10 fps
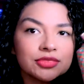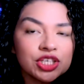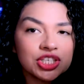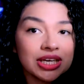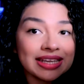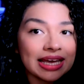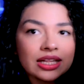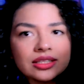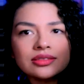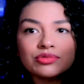
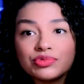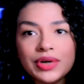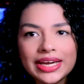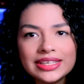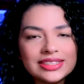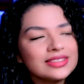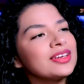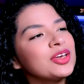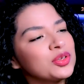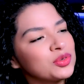Chanel ready
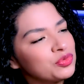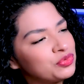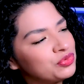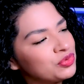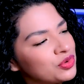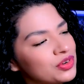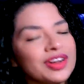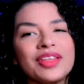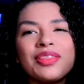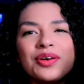for
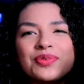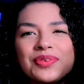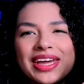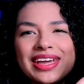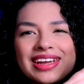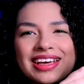the rain